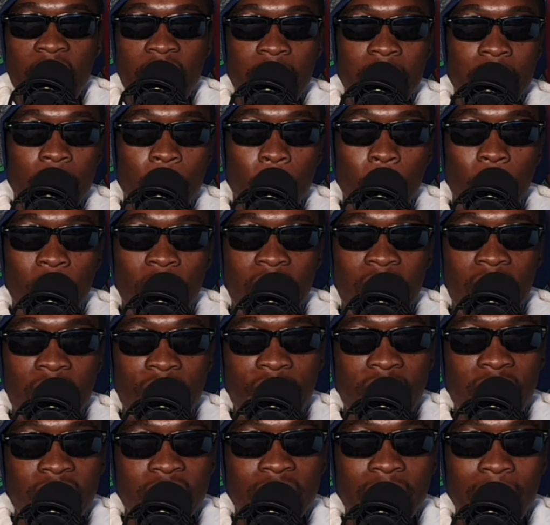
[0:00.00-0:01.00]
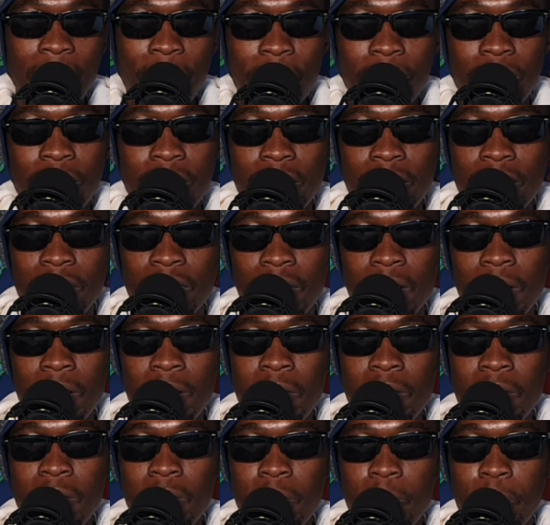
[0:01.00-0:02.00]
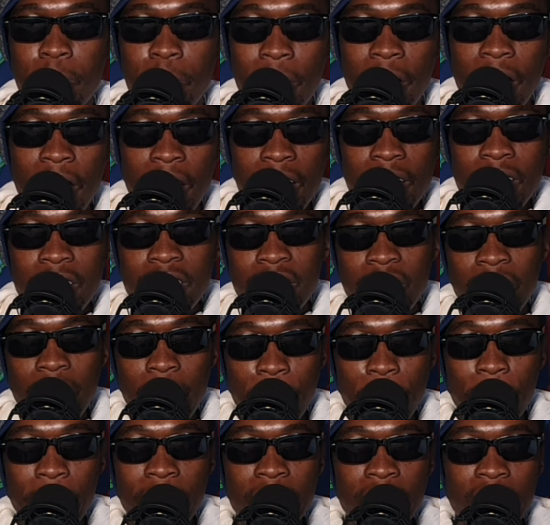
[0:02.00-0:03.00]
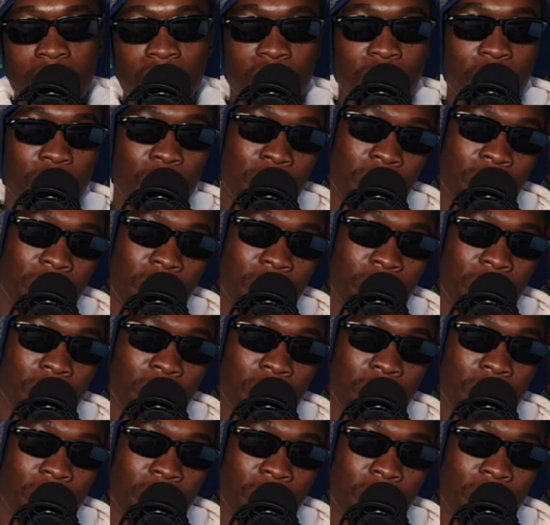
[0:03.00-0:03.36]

And whenever something bad is happening